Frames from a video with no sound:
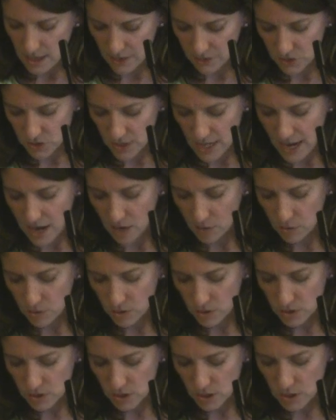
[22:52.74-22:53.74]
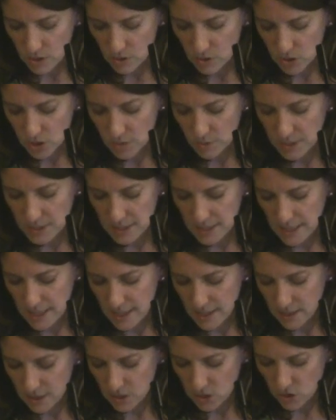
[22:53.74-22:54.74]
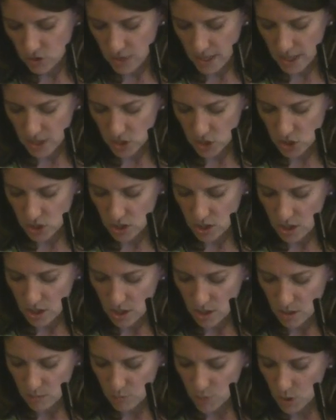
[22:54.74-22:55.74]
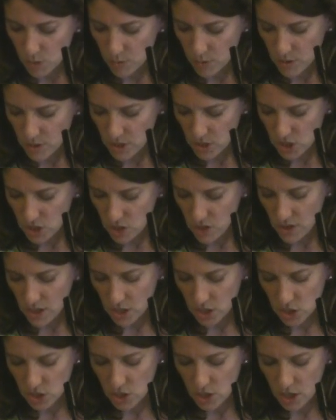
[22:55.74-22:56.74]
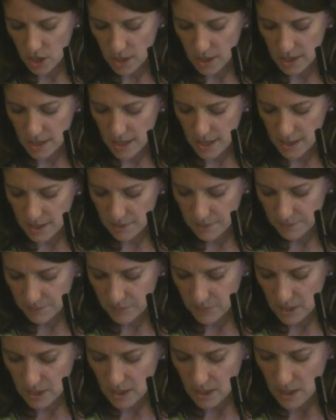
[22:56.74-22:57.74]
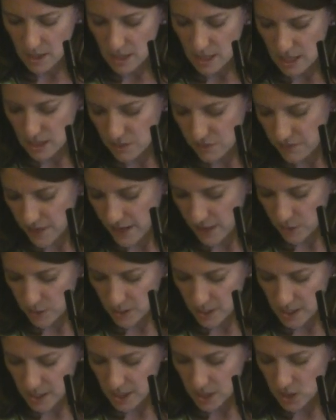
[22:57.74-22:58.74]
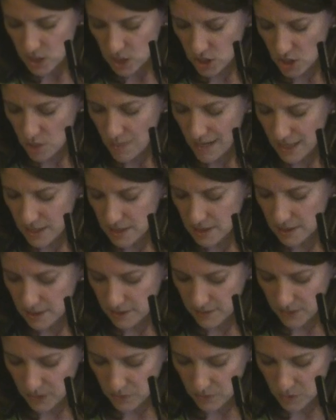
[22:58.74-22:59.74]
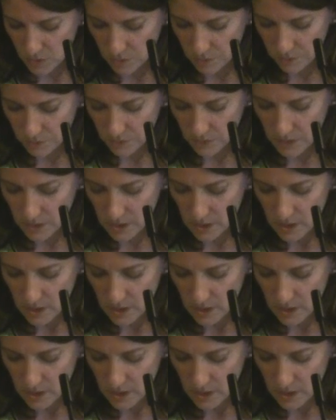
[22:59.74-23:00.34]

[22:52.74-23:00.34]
After an hour or so, she would stand and stretch, murmur that she thought she'd call it a night, and the following night she'd go back to the living room.